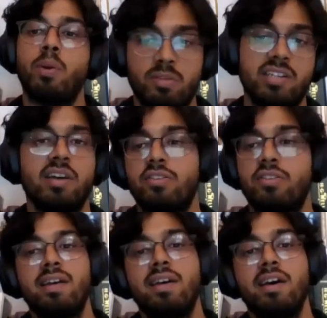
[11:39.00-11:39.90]

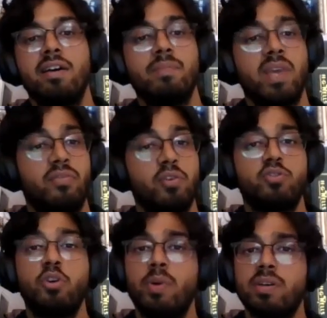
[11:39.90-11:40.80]
documentation,
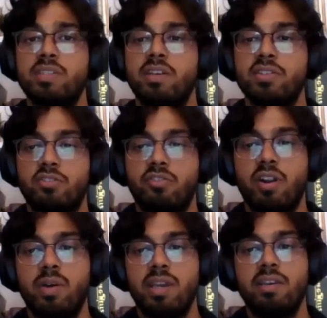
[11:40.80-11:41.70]
so that if your
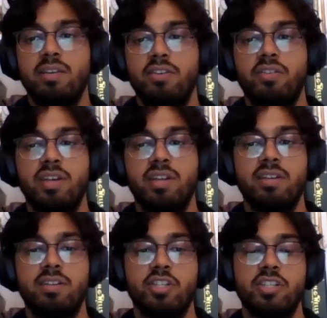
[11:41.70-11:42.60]
toolbox starts growing,
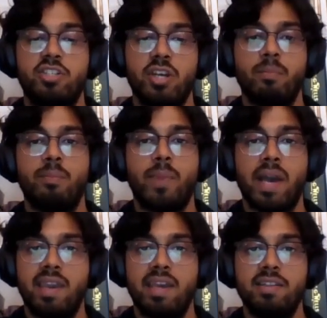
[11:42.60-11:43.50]
you can just jump
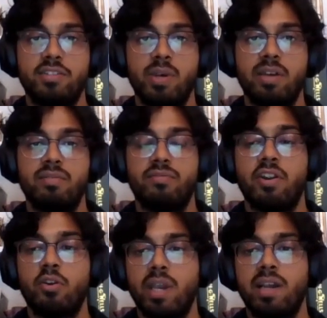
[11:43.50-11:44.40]
back into it very
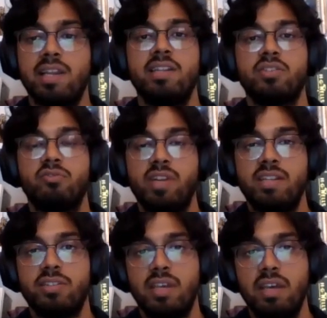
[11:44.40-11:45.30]
quickly and just read
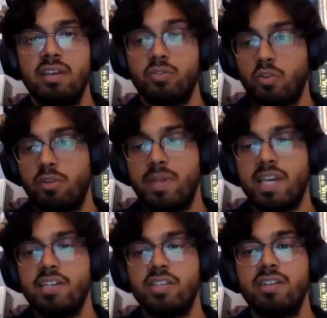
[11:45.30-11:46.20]
your
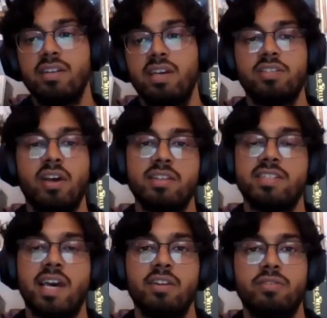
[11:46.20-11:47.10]
documentation to
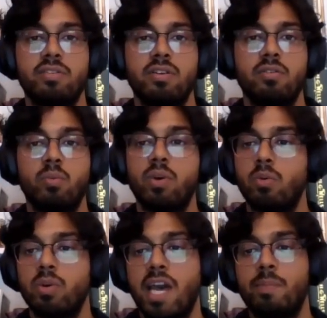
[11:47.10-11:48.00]
understand what's
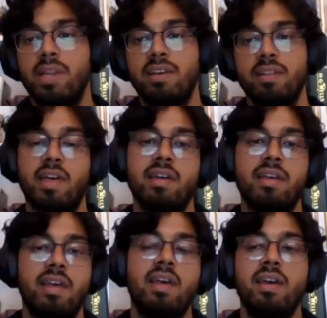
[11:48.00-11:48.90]
happening there.
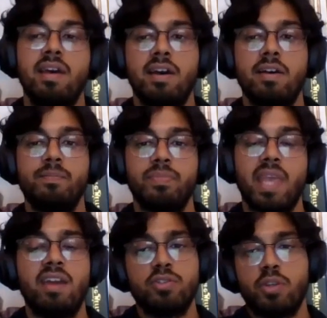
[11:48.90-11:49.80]
And
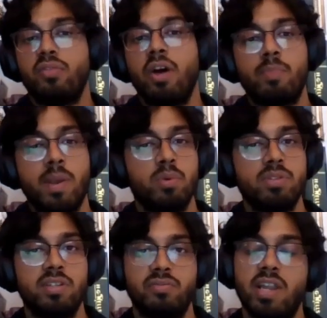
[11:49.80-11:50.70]
also, if other people want
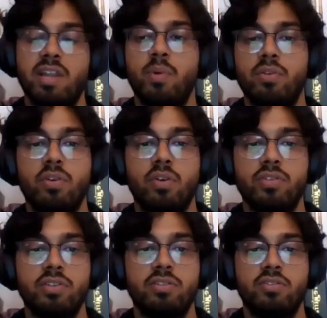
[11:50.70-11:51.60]
to develop
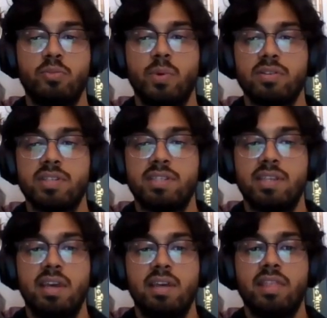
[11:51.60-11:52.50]
onto the toolbox,
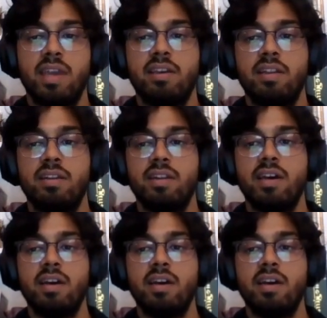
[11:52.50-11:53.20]
they can